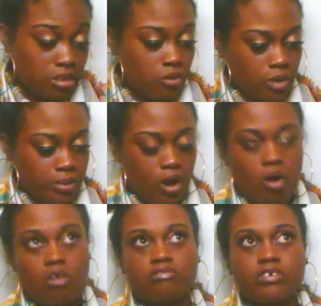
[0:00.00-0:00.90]
I want to be
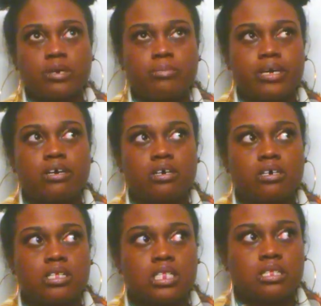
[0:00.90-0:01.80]
over it
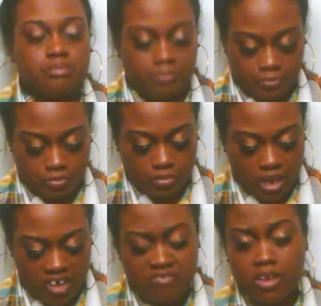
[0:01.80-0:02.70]
because
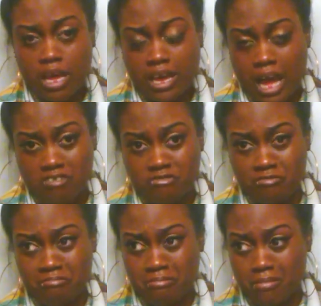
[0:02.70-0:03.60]
I feel like
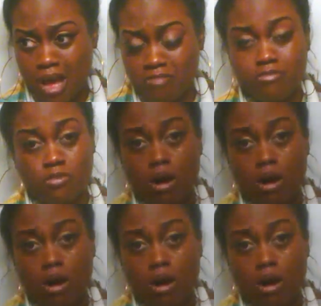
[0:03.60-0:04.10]
I've